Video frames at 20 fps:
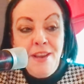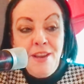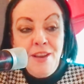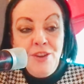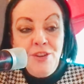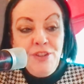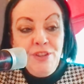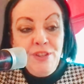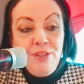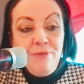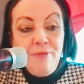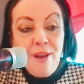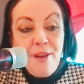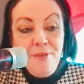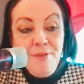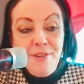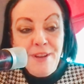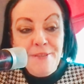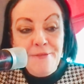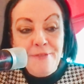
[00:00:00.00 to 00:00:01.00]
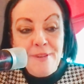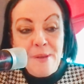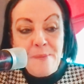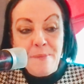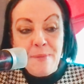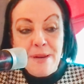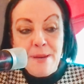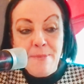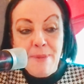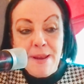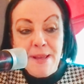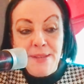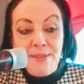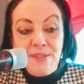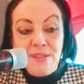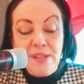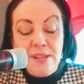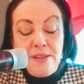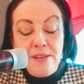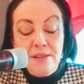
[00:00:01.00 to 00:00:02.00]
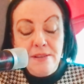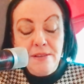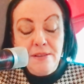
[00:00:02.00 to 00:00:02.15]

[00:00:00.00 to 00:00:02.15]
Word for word: She's around her family, bless her.